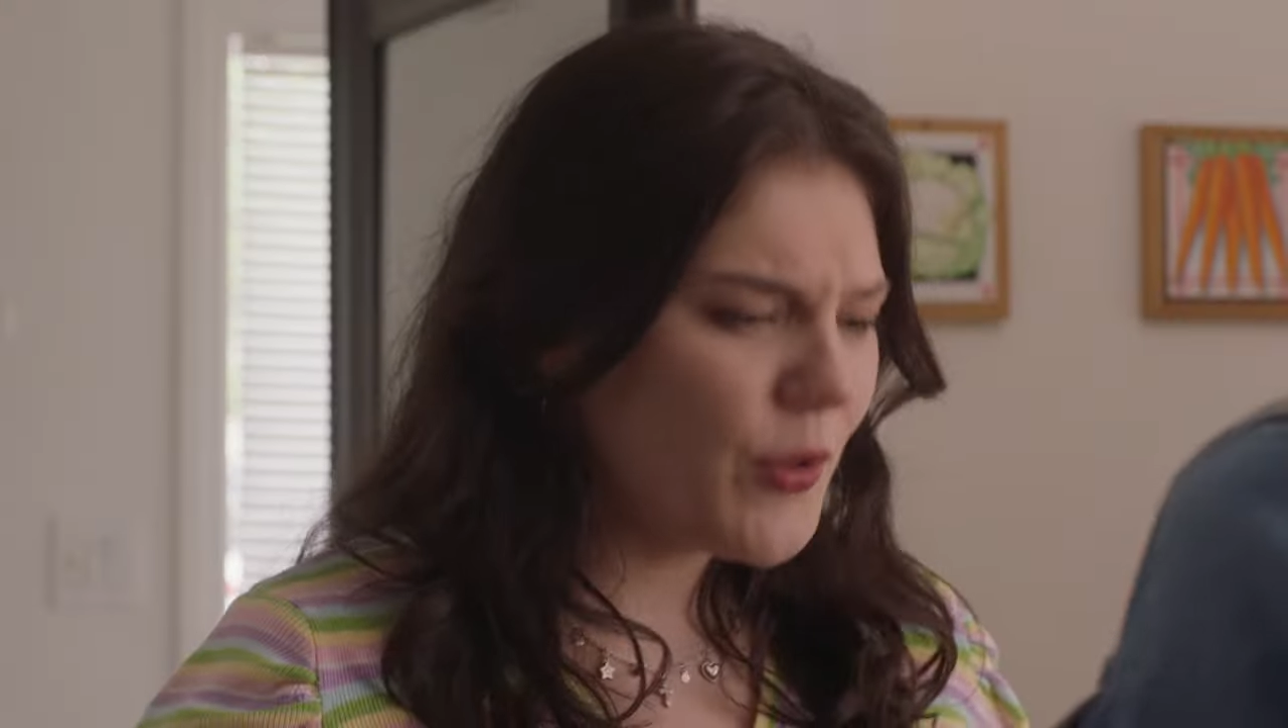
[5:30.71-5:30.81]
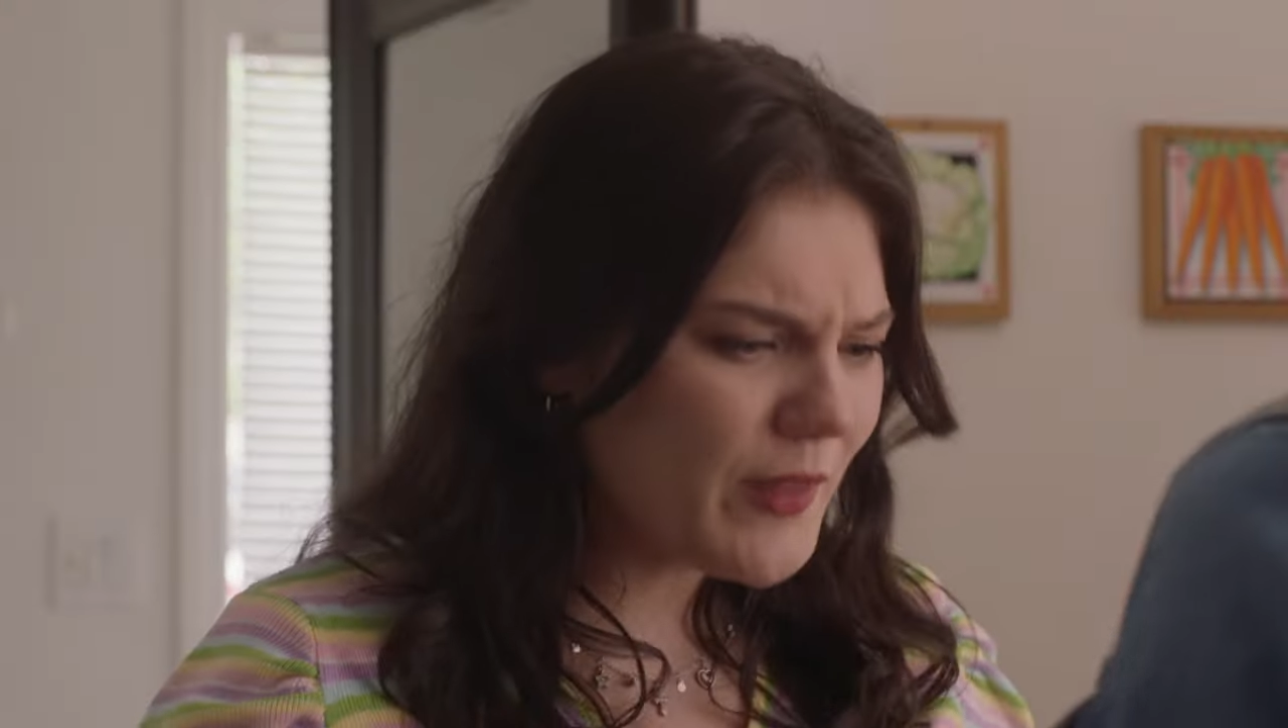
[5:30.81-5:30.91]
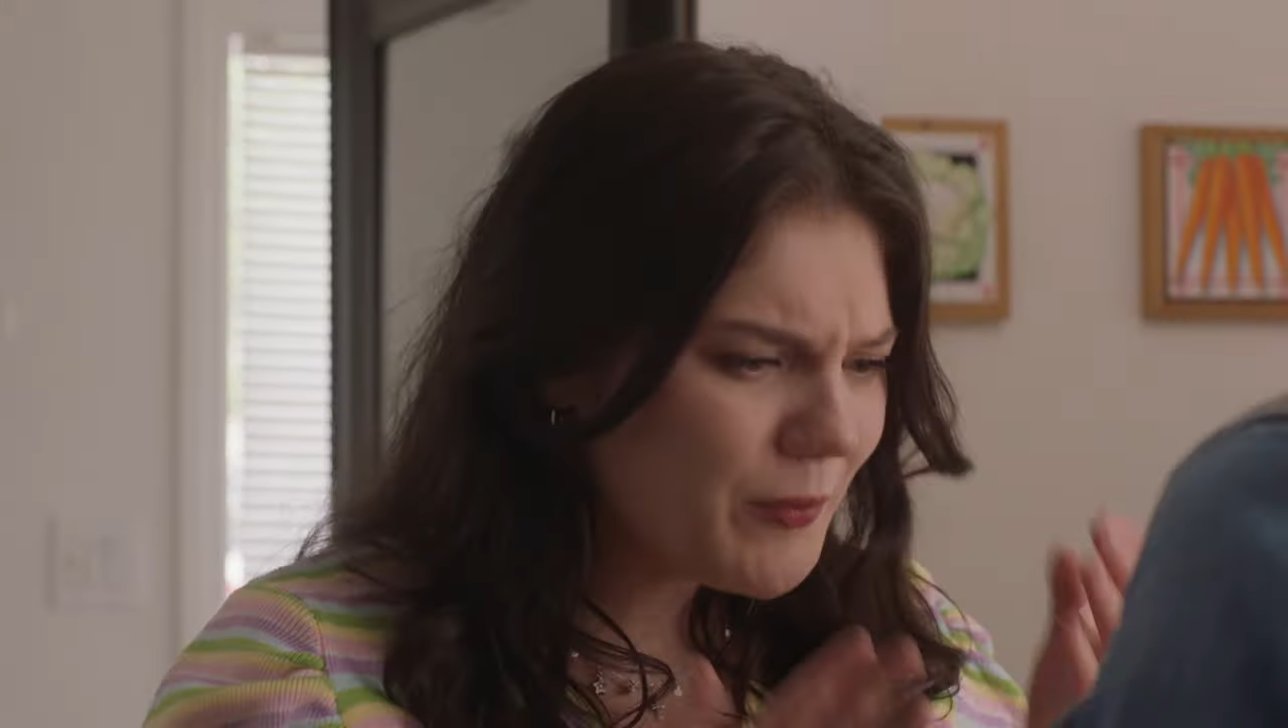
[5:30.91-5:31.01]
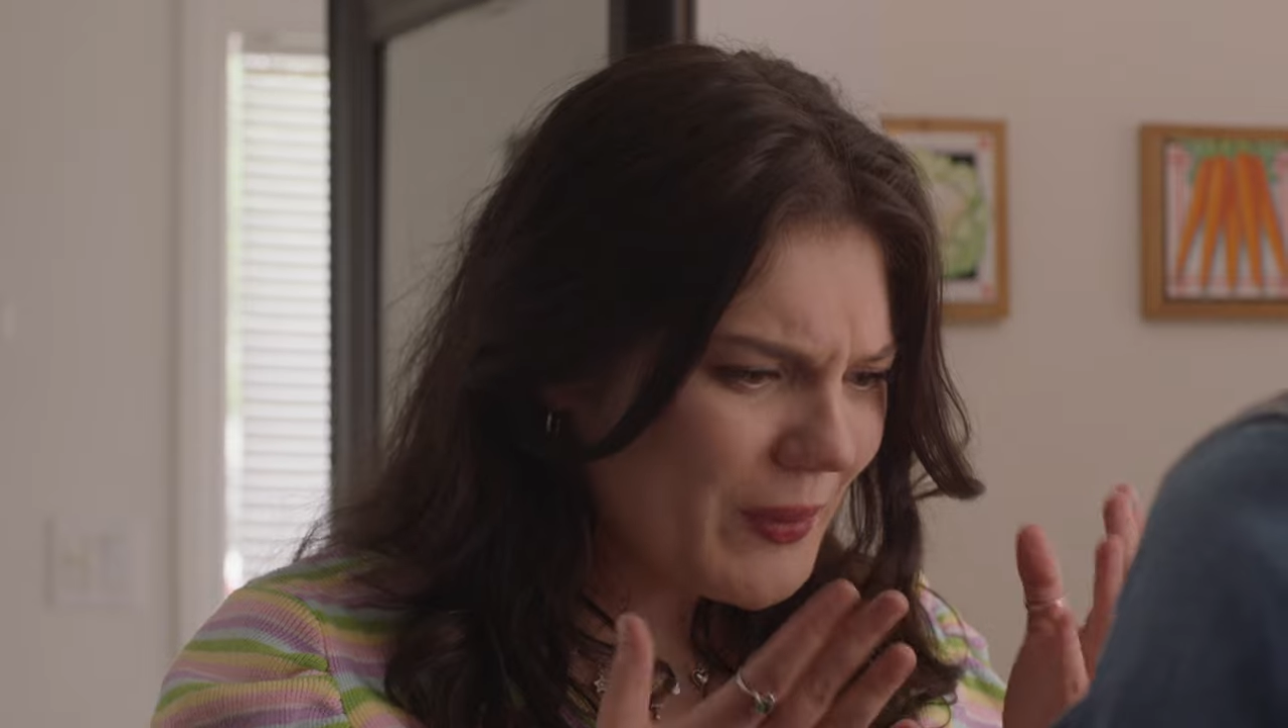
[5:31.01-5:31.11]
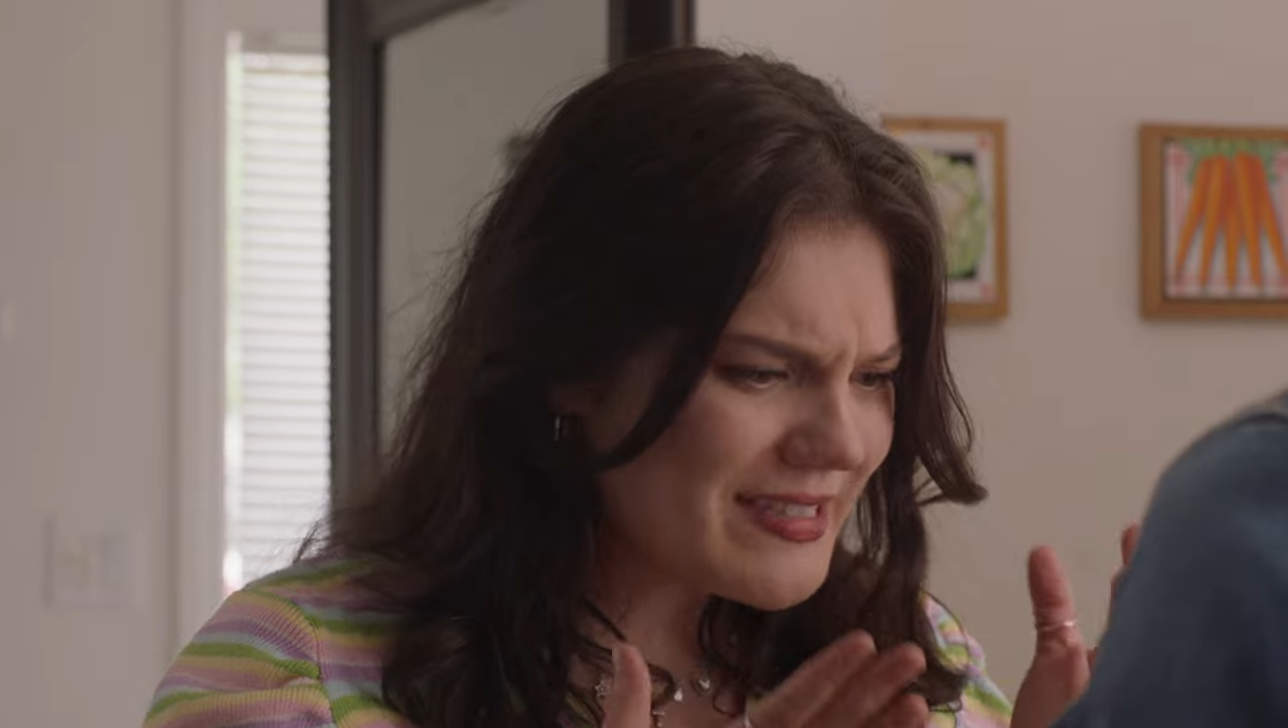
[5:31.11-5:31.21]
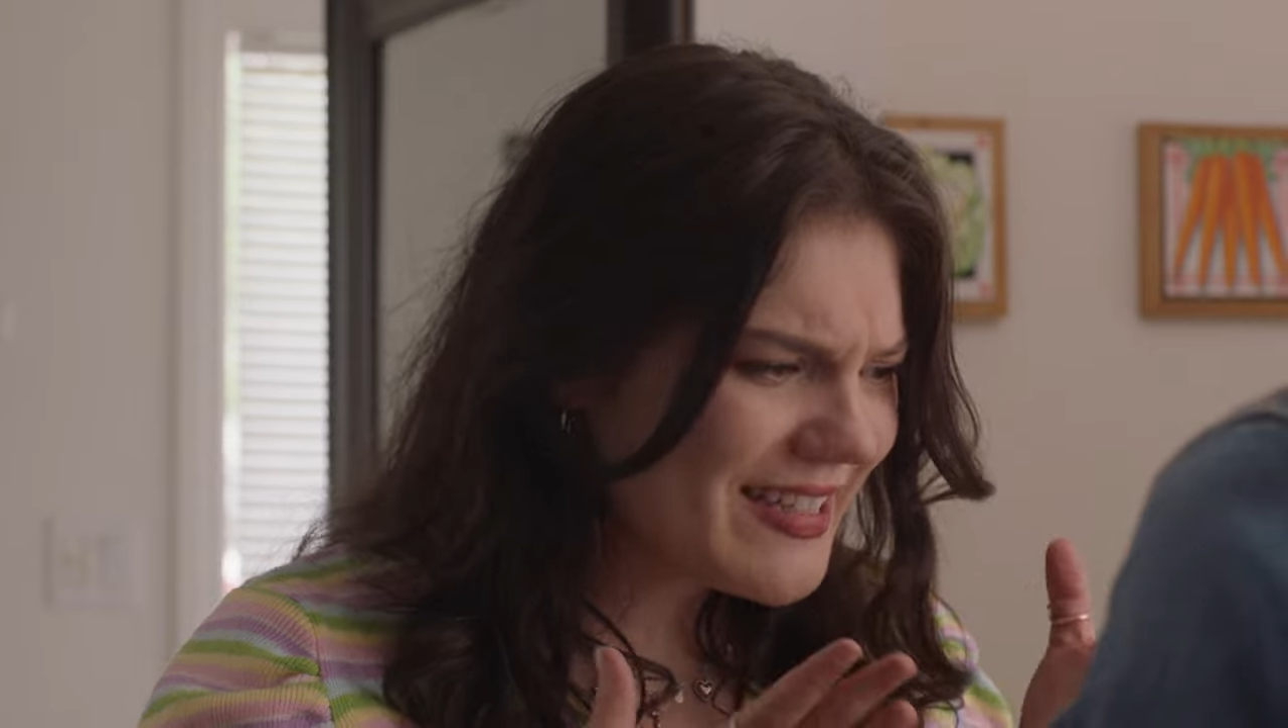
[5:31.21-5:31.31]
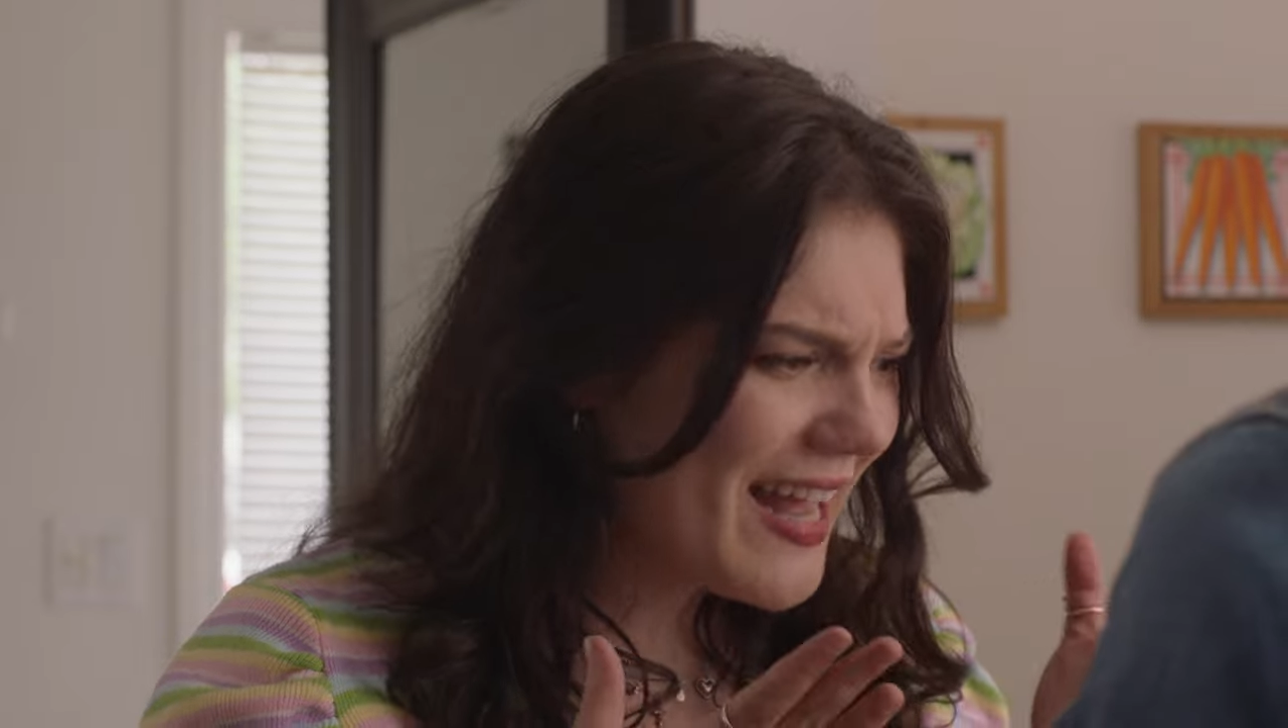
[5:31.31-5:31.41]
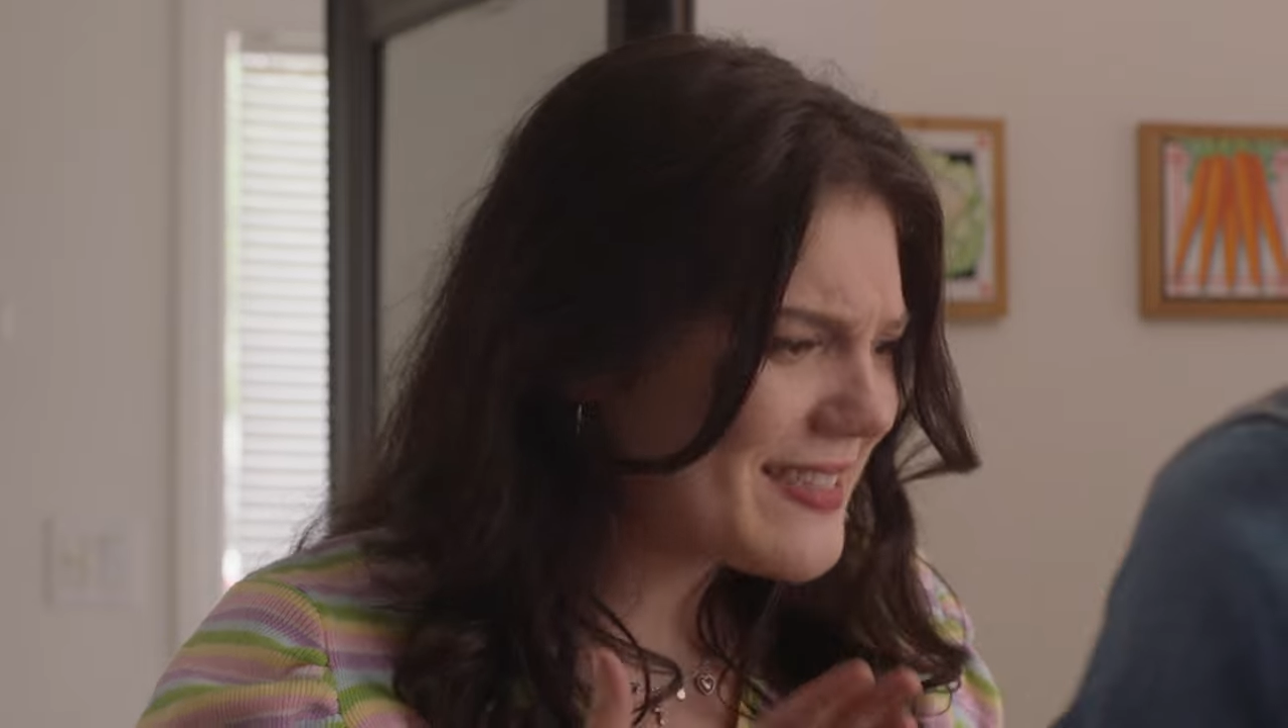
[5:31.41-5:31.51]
The only reason it